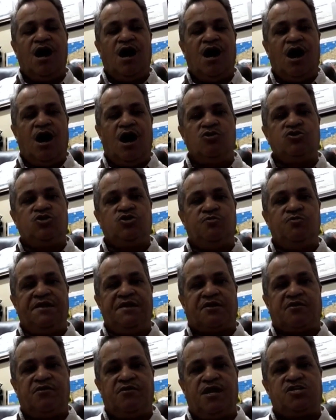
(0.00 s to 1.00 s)
How do we
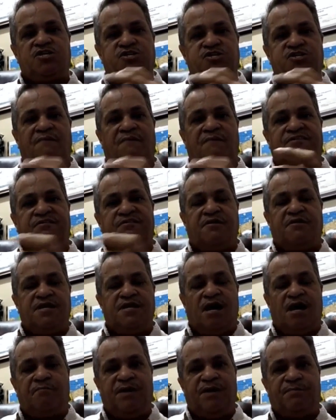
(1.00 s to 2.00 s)
create jobs for our
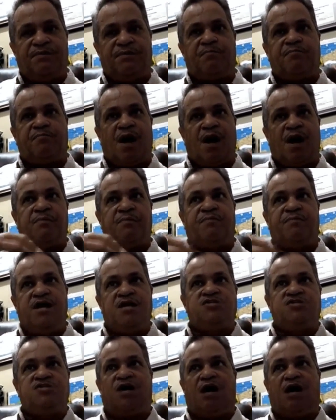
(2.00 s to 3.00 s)
young people, proper
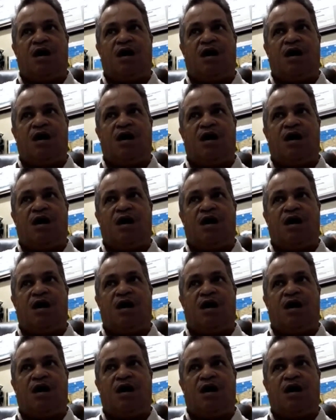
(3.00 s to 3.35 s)
paying jobs,